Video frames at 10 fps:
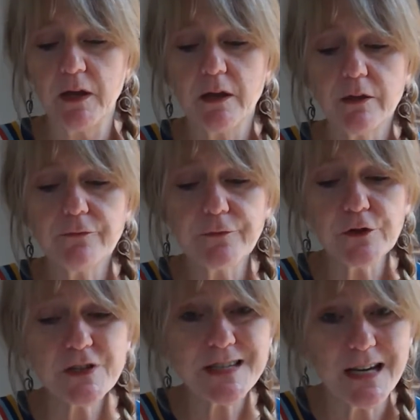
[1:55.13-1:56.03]
The
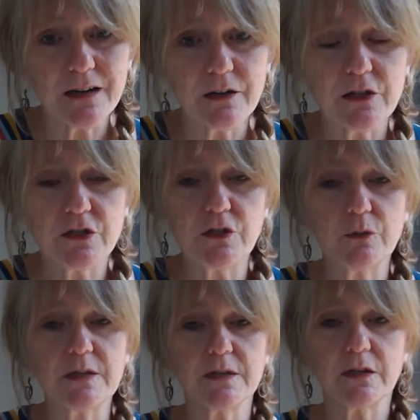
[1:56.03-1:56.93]
first thing I'm going to do
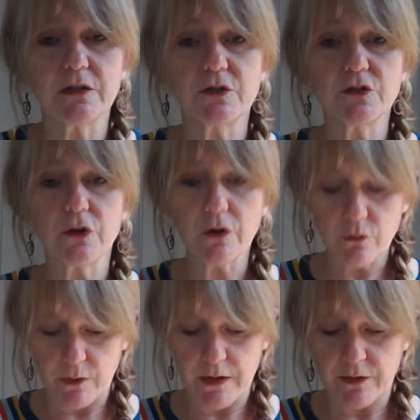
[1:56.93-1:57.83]
is I'm going to
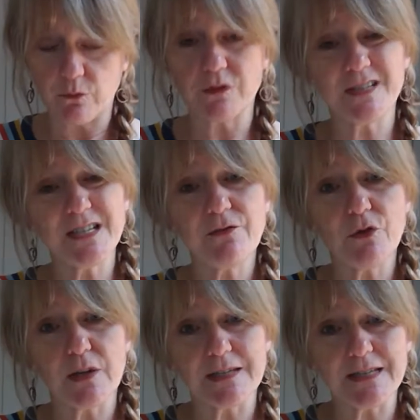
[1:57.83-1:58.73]
start with, and we'll see if
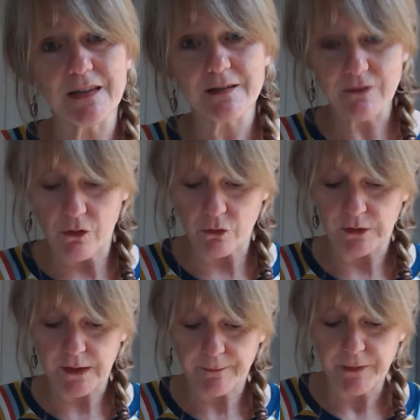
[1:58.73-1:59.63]
you can see this, I'll hold
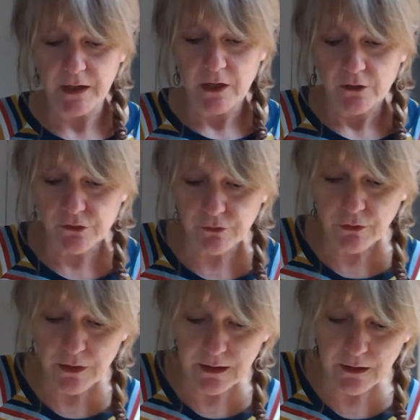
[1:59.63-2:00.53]
it up,
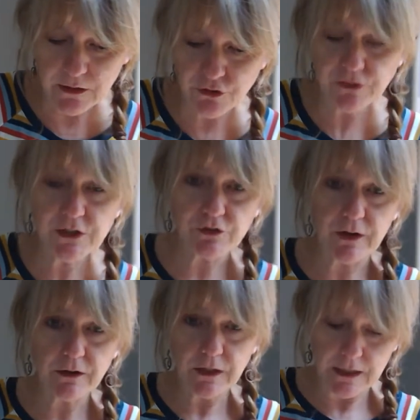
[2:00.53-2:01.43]
drawing a tree
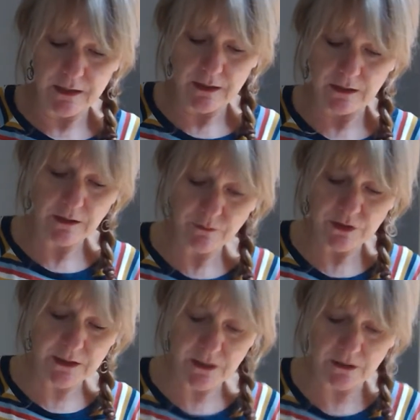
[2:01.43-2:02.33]
trunk, and I'm
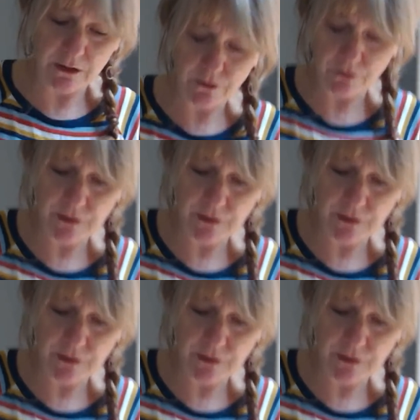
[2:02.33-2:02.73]
just going to color